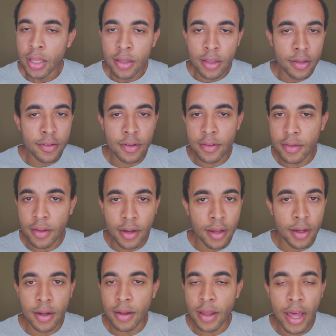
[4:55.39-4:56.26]
This isn't
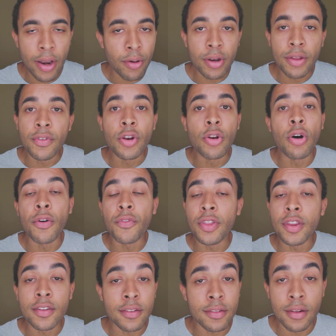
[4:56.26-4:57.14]
a I don't even know if
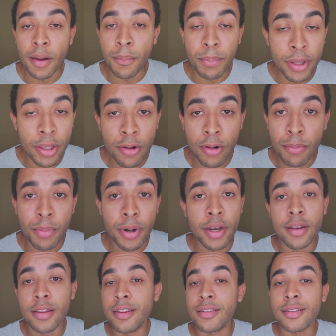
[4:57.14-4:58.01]
this is an appeal,
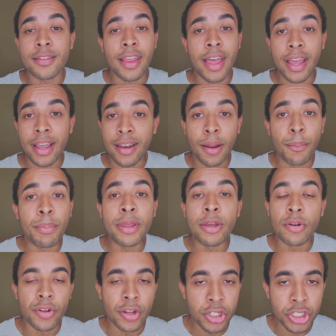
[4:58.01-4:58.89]
but this is like an
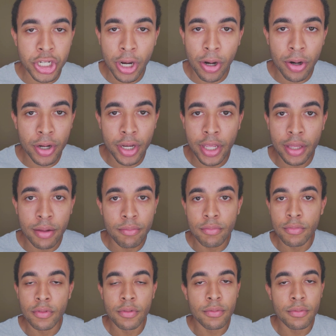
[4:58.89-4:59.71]
appeal to charity